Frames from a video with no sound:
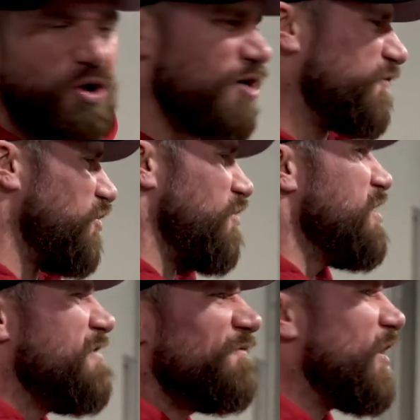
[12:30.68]
you are if you're a
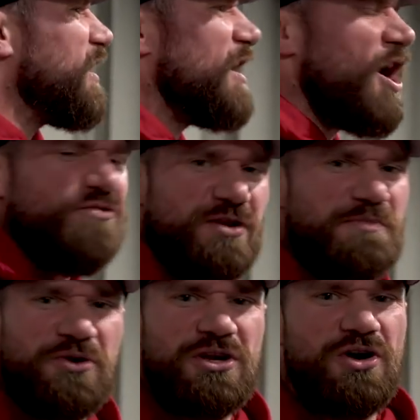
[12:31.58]
fucking $100
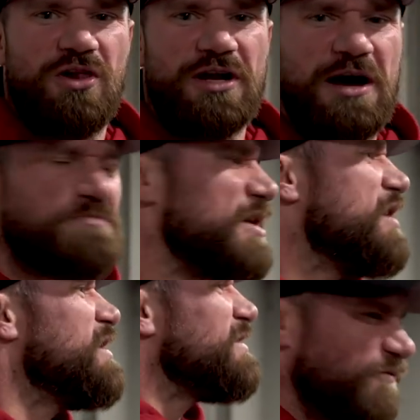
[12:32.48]
million company,
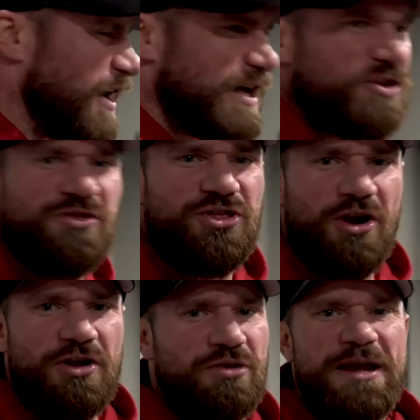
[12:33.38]
fucking
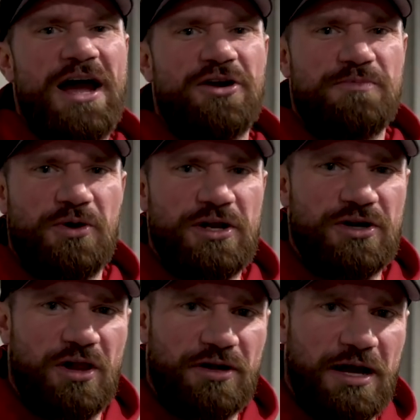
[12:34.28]
$300 million
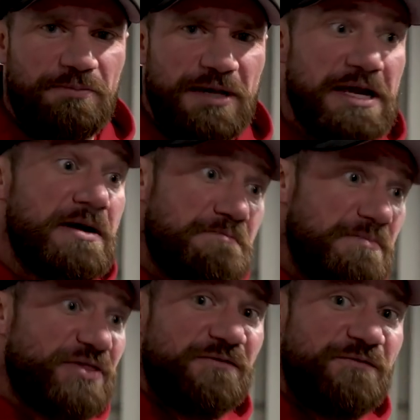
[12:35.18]
company.
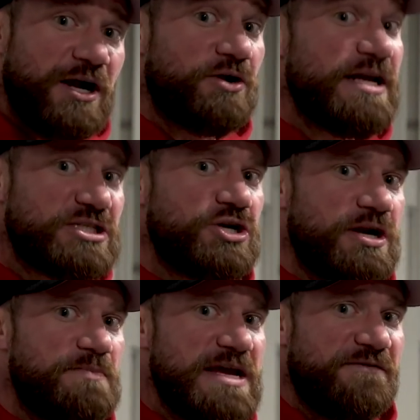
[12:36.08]
Motherfucker, it's
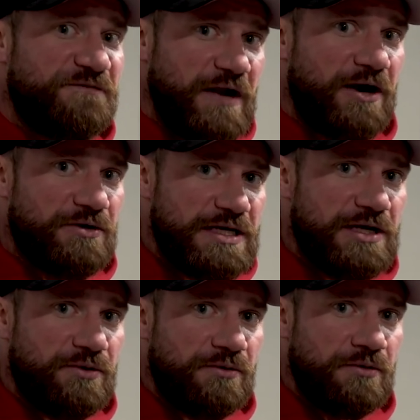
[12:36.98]
gonna be a fair deal.